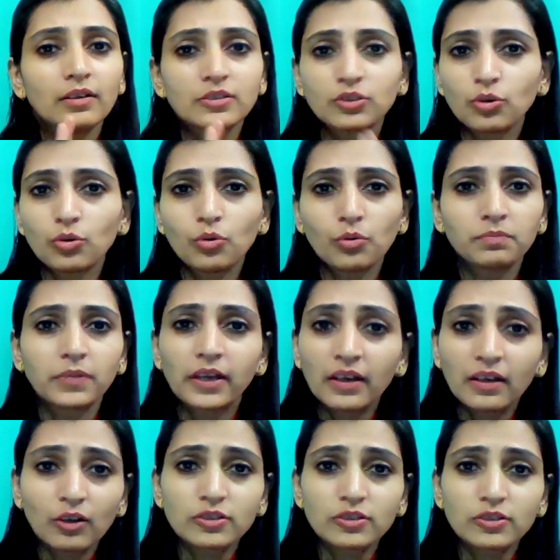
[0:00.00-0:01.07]
So
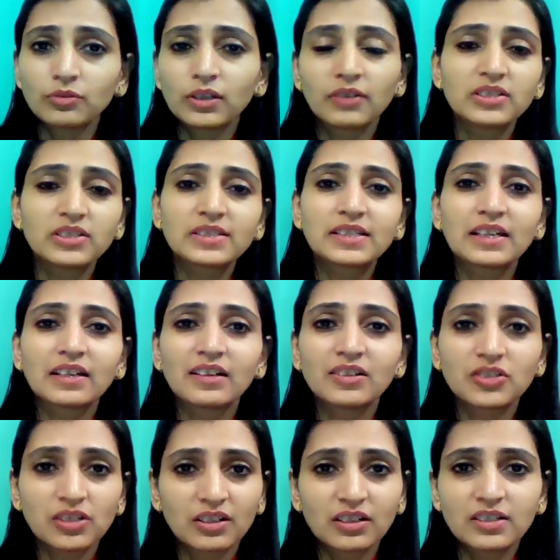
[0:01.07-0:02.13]
here also, even Singer
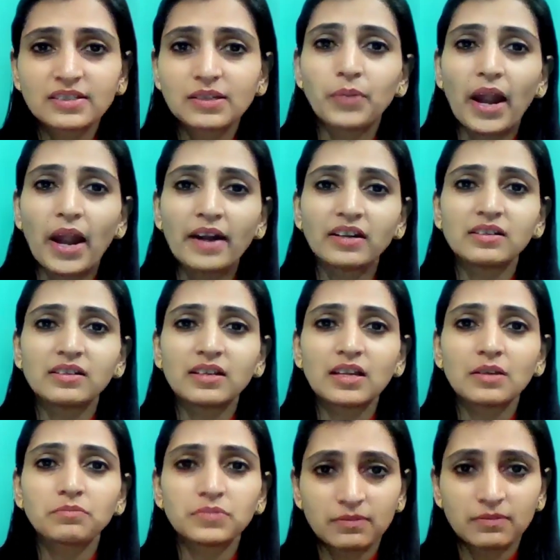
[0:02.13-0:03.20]
is a branded
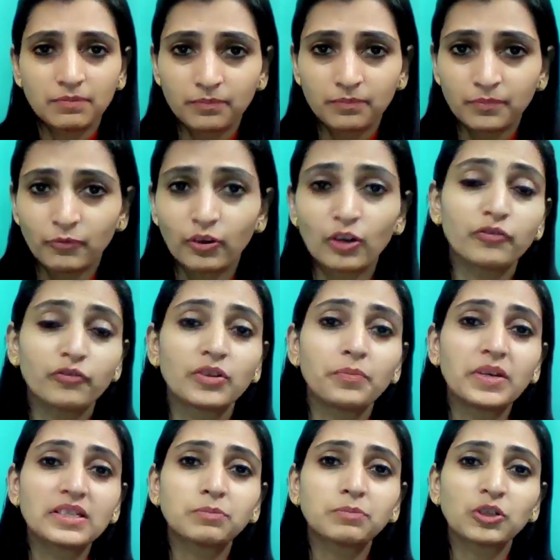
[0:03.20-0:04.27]
names, one of the
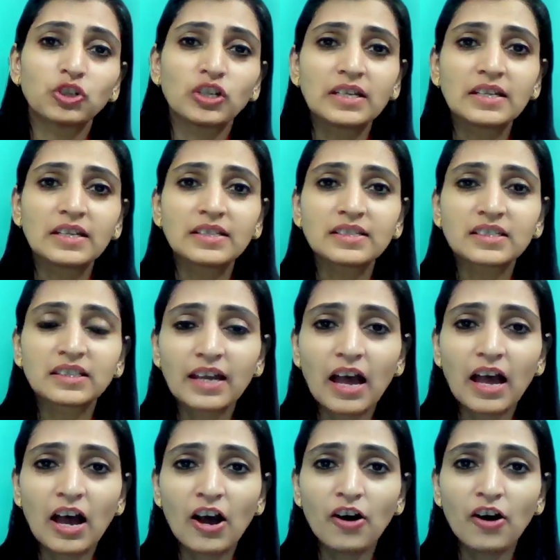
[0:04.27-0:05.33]
best machines. They
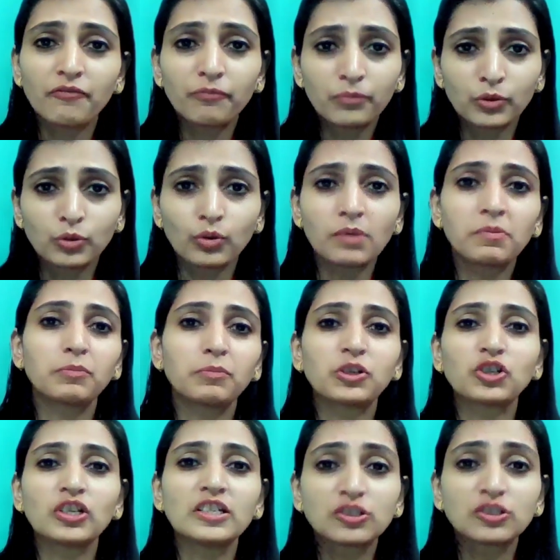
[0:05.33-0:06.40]
have durable
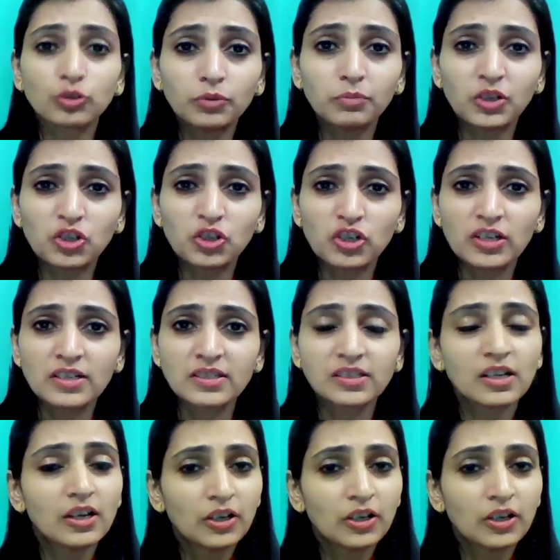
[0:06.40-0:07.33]
machines, good machines.